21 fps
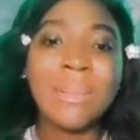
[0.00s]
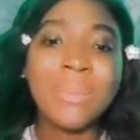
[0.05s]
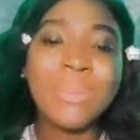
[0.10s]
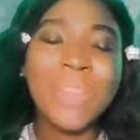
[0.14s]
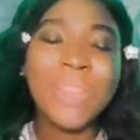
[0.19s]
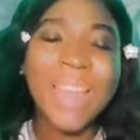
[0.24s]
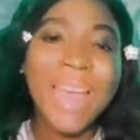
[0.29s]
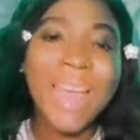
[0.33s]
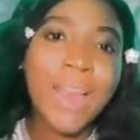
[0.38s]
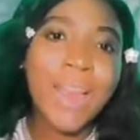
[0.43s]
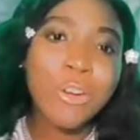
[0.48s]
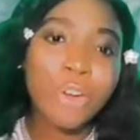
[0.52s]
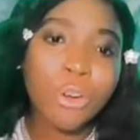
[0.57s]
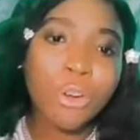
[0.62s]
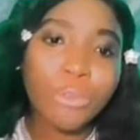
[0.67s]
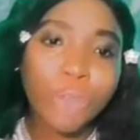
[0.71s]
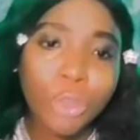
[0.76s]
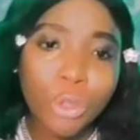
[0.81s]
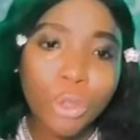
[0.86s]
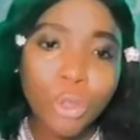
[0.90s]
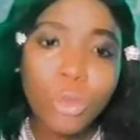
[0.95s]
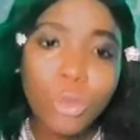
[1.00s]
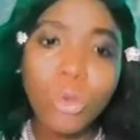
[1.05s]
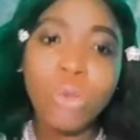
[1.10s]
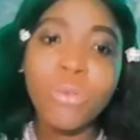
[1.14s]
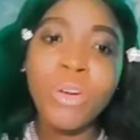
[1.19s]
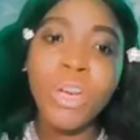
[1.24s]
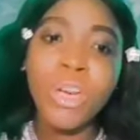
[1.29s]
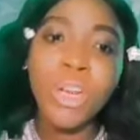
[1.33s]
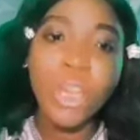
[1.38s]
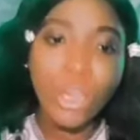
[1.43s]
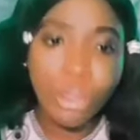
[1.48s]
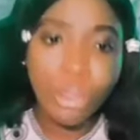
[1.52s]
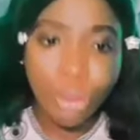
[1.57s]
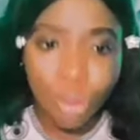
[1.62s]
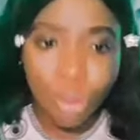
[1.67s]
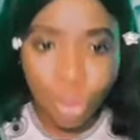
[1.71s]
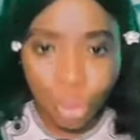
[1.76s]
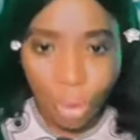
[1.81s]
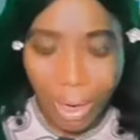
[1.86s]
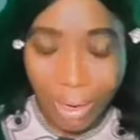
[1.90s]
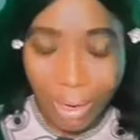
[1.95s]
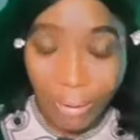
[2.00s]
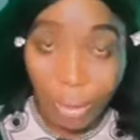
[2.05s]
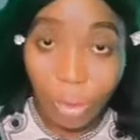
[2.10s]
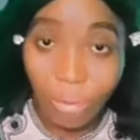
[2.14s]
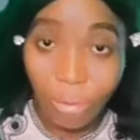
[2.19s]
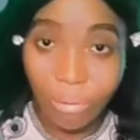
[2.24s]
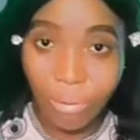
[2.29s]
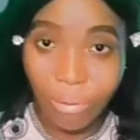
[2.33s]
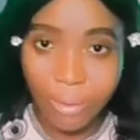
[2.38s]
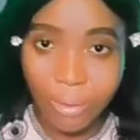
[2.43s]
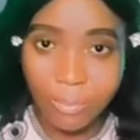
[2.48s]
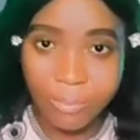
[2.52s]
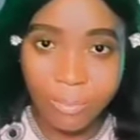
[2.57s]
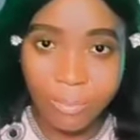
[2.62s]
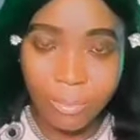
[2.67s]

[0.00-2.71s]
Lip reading: the end of your story to an offer.